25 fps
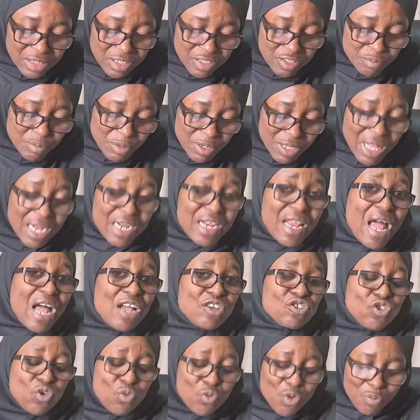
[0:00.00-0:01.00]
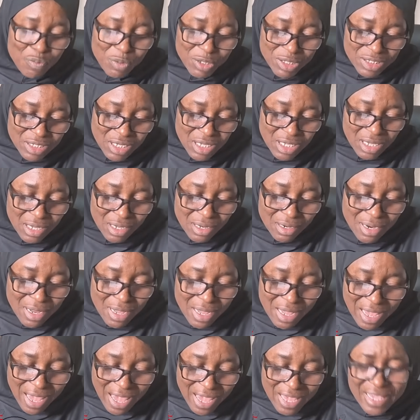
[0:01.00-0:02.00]
disciplinary action will be taken
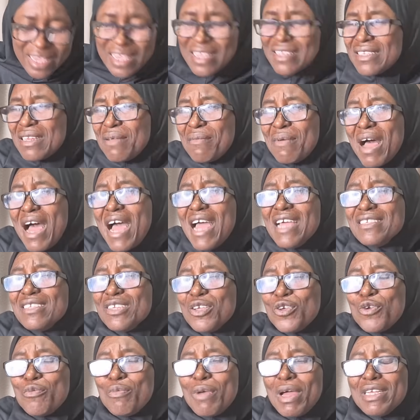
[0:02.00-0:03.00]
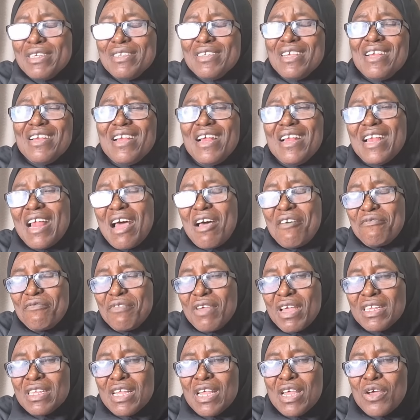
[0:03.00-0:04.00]
against them. How is the Humanitarian
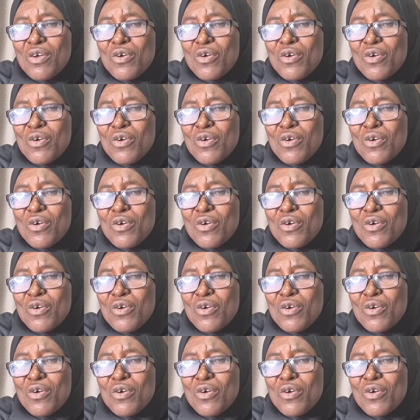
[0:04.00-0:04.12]
Affairs